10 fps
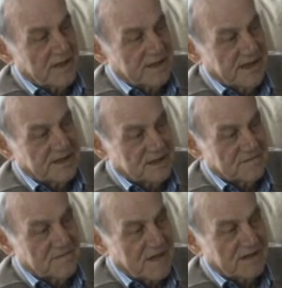bloody had
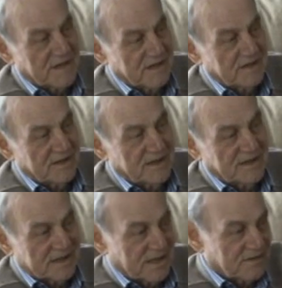some money out of
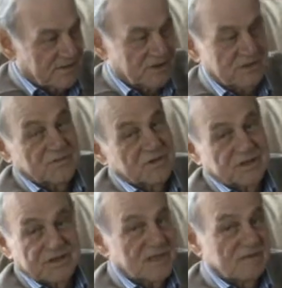that down at
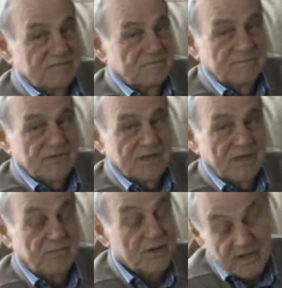Chelmsford, so, you
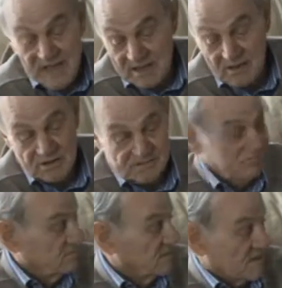know. But there, I
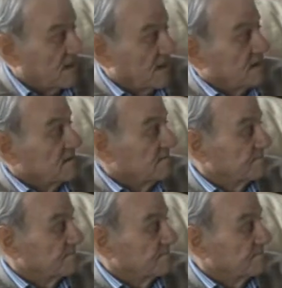don't matter.